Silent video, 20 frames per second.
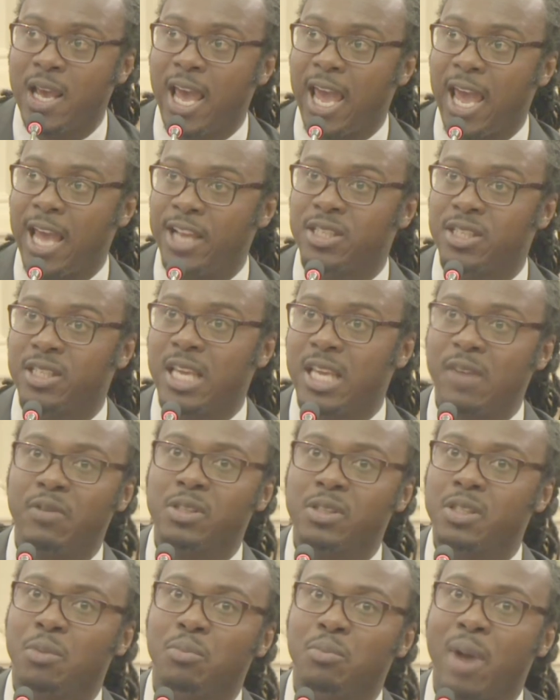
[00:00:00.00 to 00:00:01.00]
And just giving
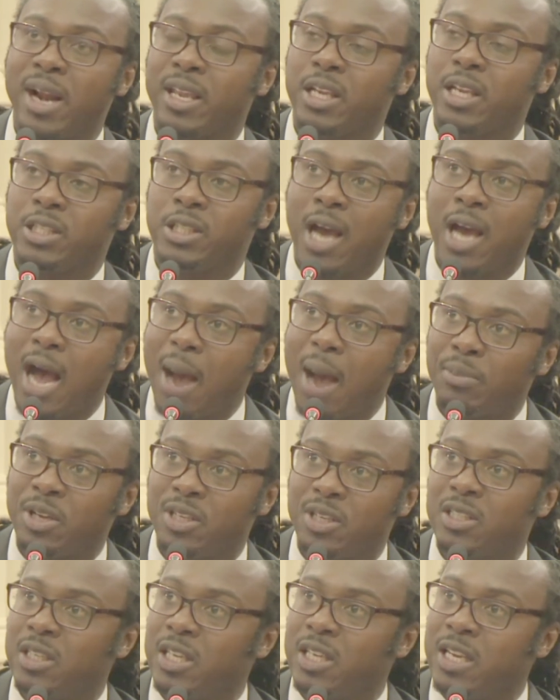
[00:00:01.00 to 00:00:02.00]
somebody a job
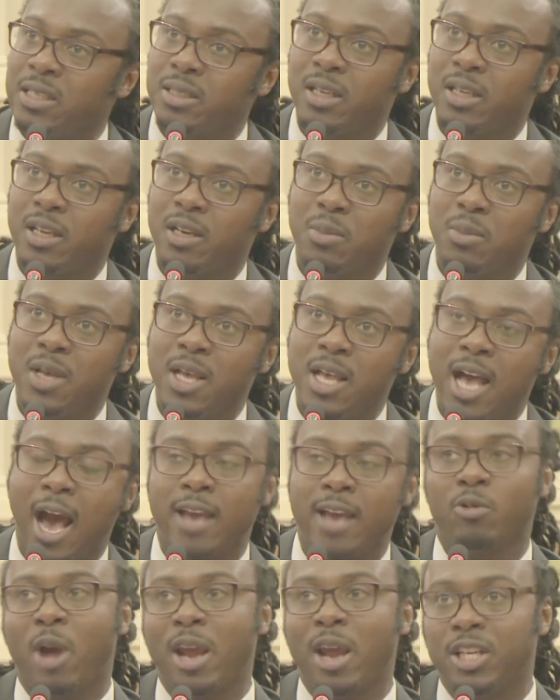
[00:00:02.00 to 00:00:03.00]
doesn't teach them how to
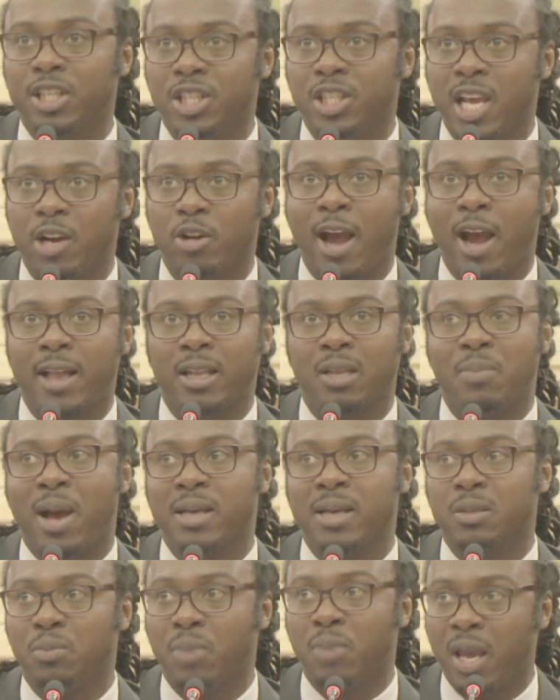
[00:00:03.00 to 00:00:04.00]
write a check or how to
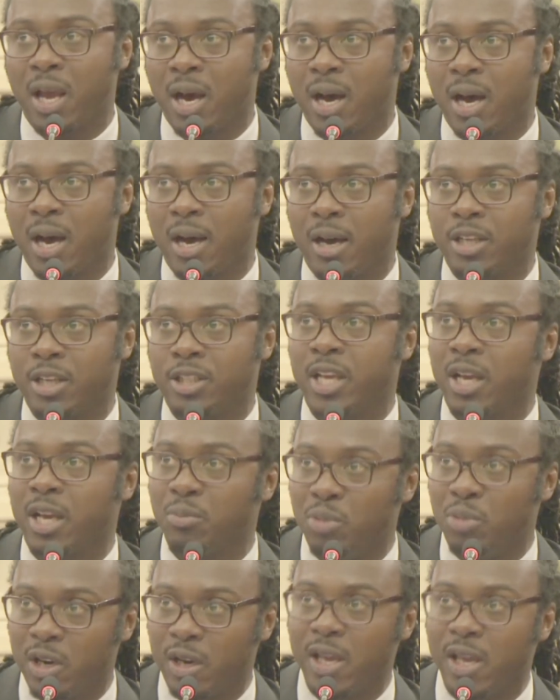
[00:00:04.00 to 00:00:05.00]
balance a
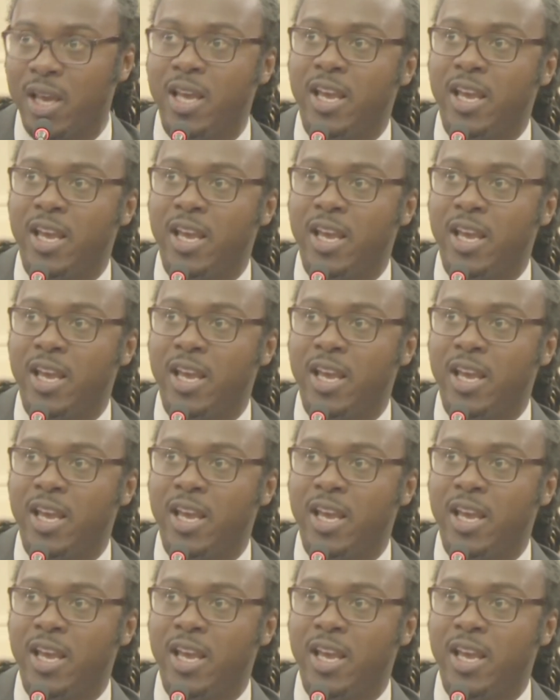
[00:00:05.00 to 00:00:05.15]
checkbook.